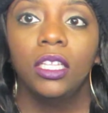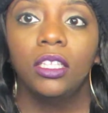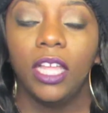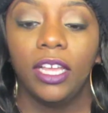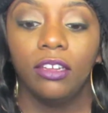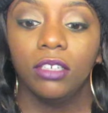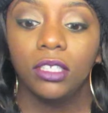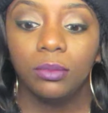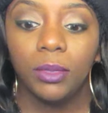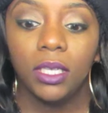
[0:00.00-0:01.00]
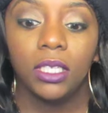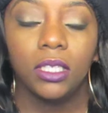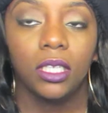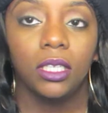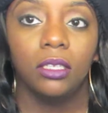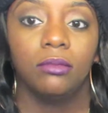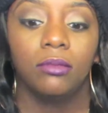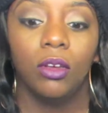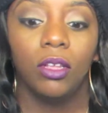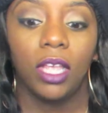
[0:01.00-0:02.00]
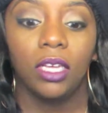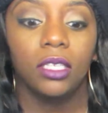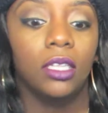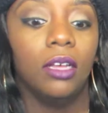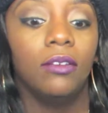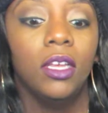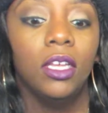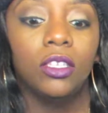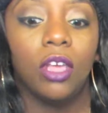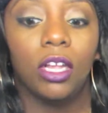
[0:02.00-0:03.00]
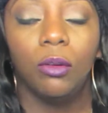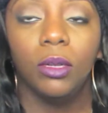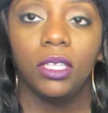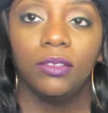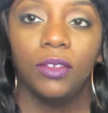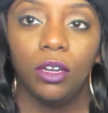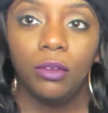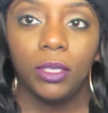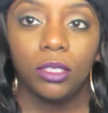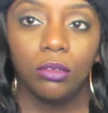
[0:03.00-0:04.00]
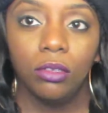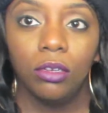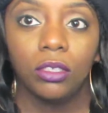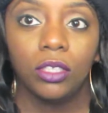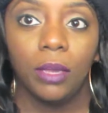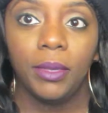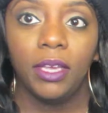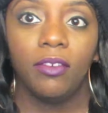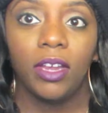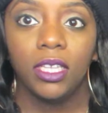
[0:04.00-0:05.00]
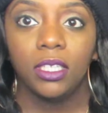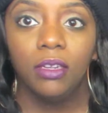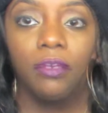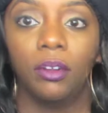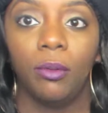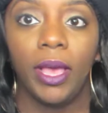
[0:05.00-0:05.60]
their Christmas and all that good stuff. So I don't want this video to be too long, so I'm gonna get right into the video.